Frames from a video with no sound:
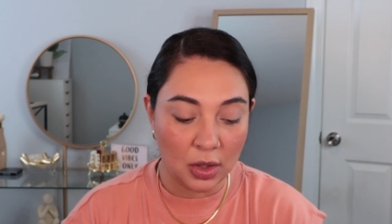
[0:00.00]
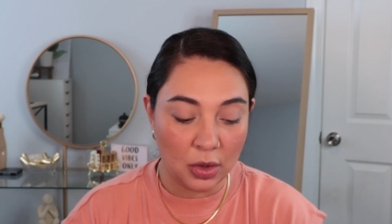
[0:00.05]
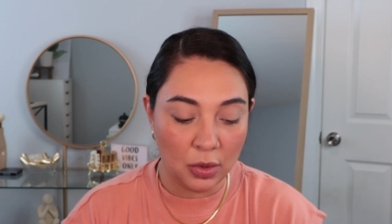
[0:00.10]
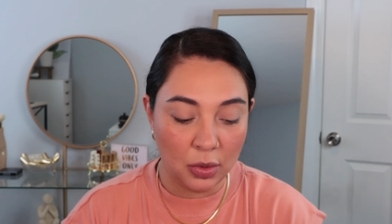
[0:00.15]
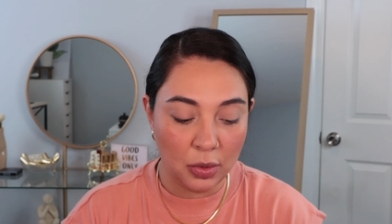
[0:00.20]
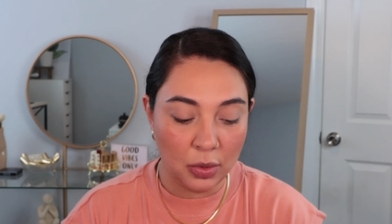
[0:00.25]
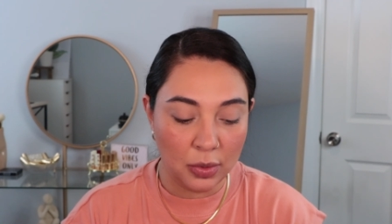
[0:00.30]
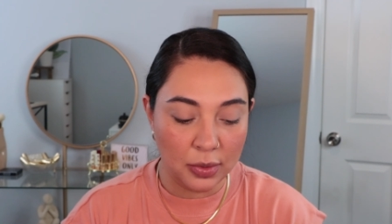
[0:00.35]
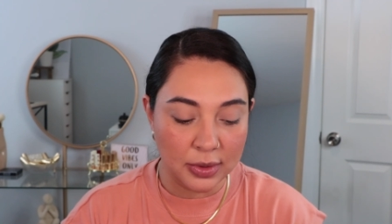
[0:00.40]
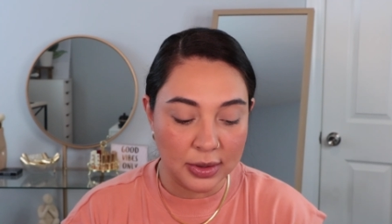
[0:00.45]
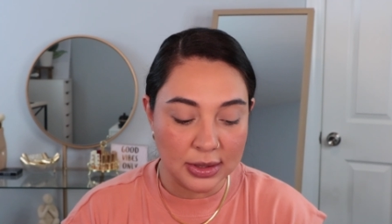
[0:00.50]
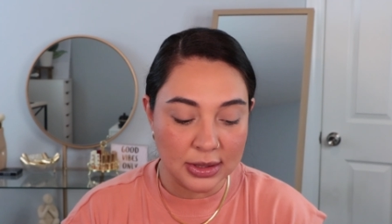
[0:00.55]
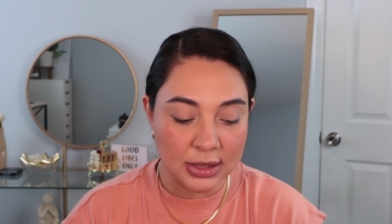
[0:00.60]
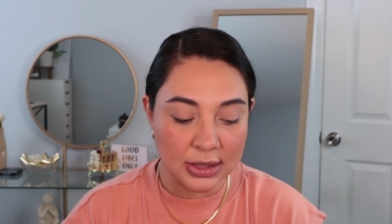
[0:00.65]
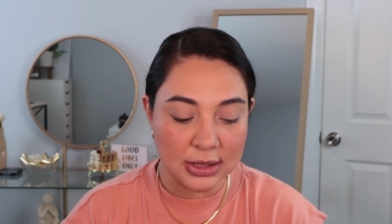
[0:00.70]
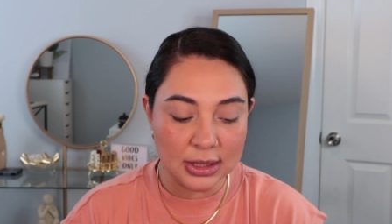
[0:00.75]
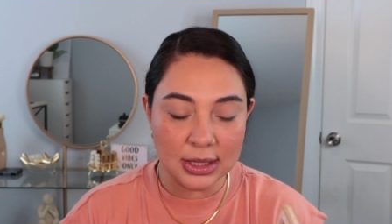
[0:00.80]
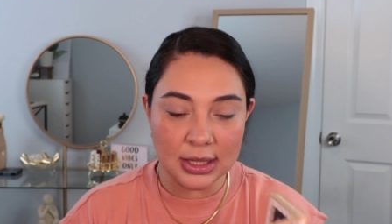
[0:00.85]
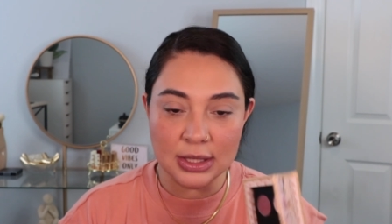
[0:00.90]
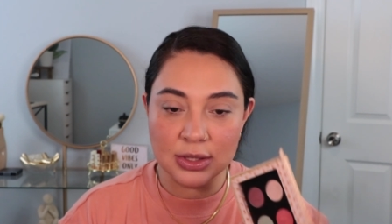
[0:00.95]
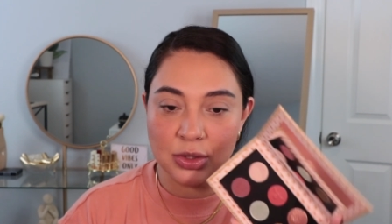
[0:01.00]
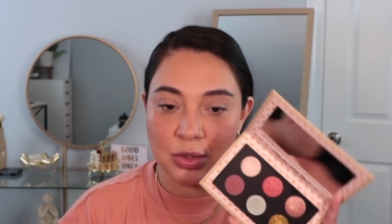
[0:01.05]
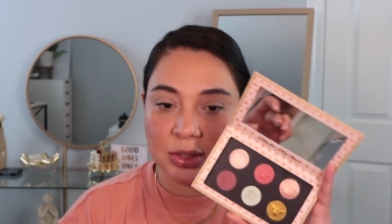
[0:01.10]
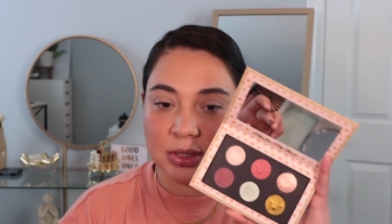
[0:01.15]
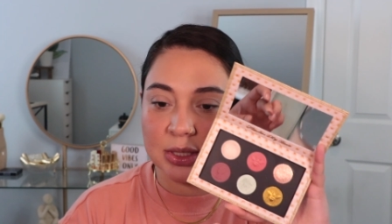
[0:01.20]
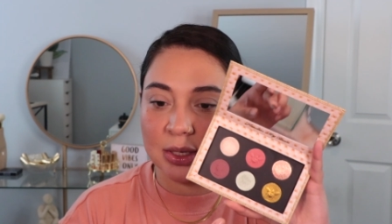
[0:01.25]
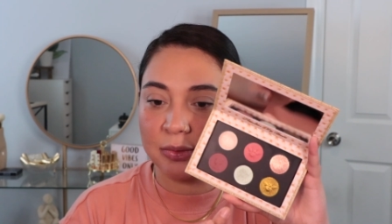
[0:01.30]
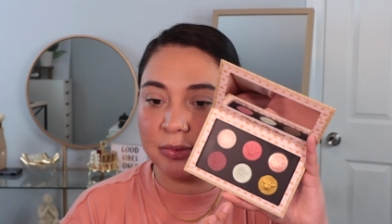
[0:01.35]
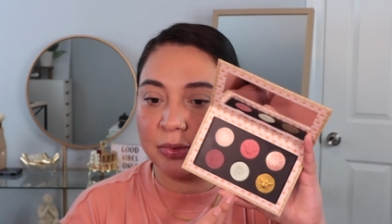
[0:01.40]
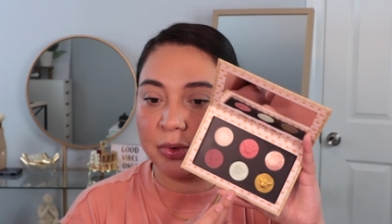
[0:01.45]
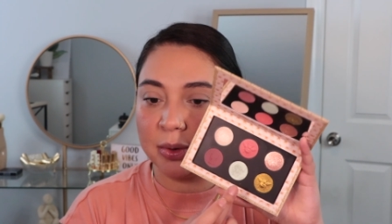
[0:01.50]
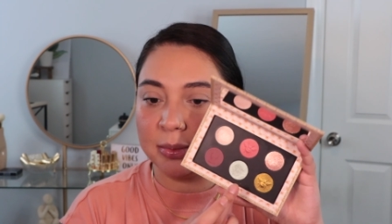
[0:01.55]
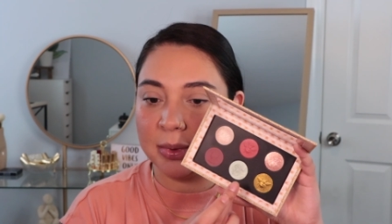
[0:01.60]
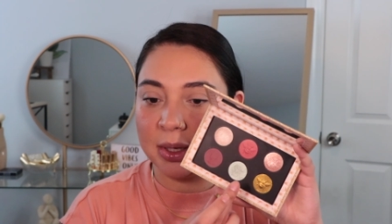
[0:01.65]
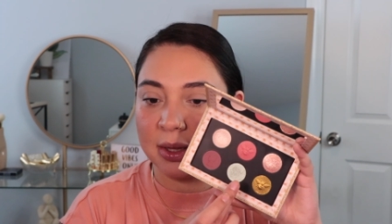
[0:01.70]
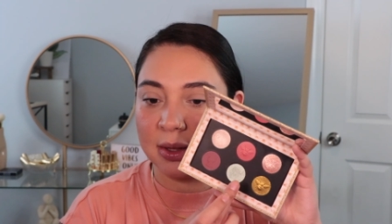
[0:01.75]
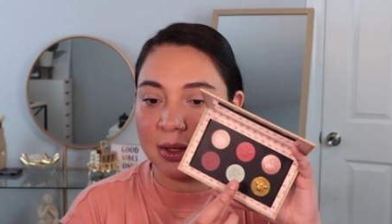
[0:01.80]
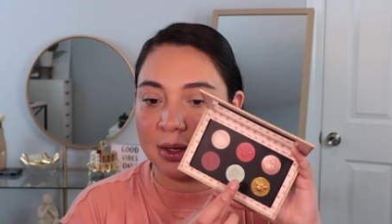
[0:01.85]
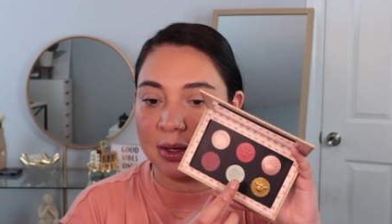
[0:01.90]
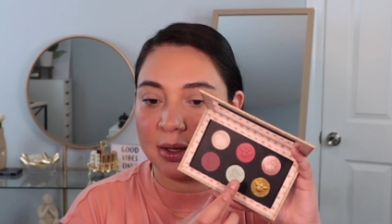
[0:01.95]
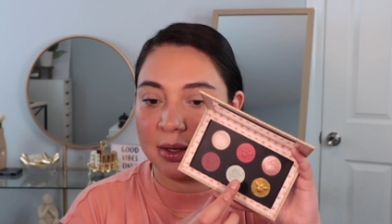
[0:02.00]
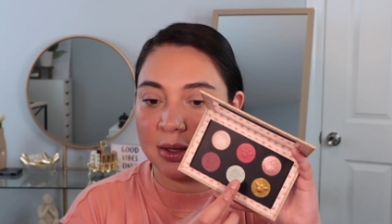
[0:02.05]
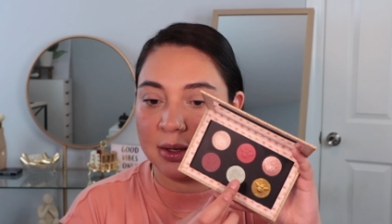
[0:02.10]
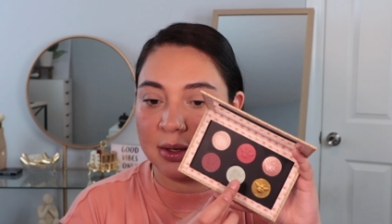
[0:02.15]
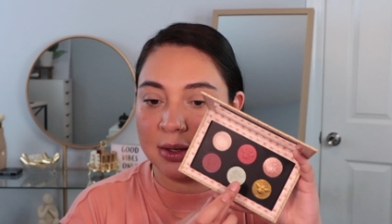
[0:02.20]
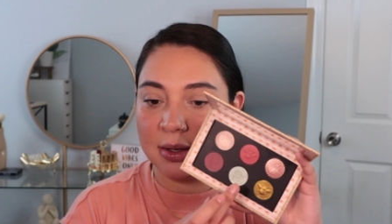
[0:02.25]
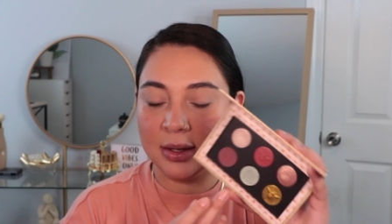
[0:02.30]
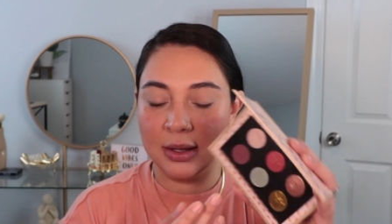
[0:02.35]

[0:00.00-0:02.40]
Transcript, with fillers: Oh, this is an interesting formula.